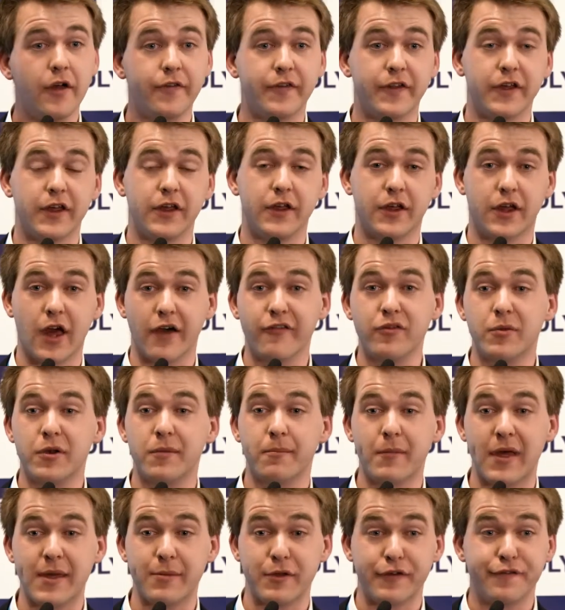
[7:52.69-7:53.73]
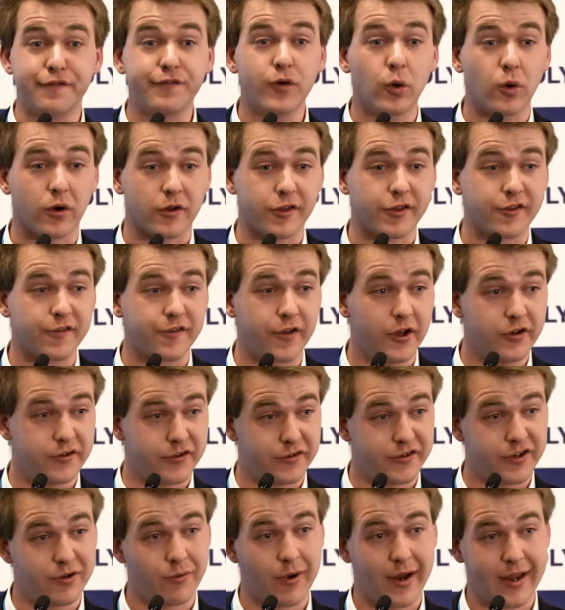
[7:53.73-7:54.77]
the government may be forced
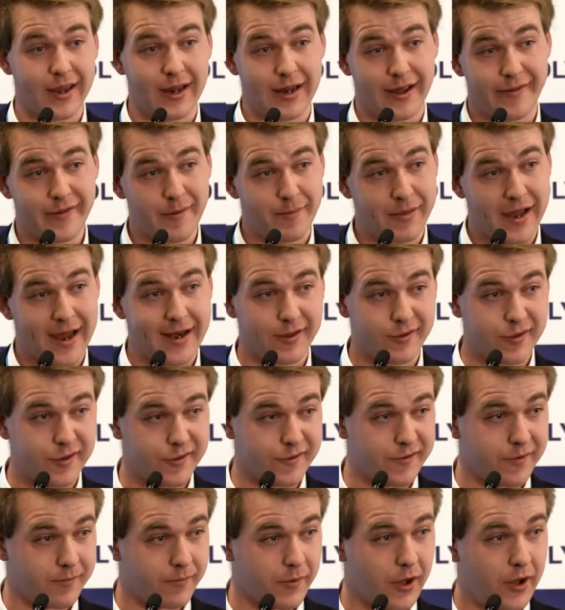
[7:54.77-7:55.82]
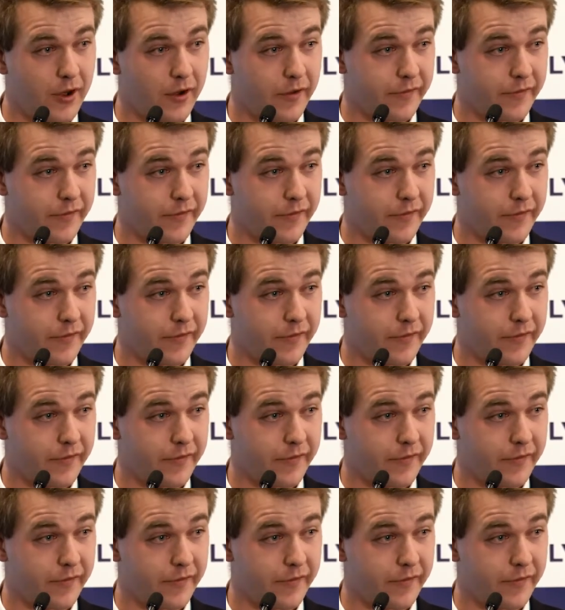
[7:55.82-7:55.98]
to deregulate the planning system.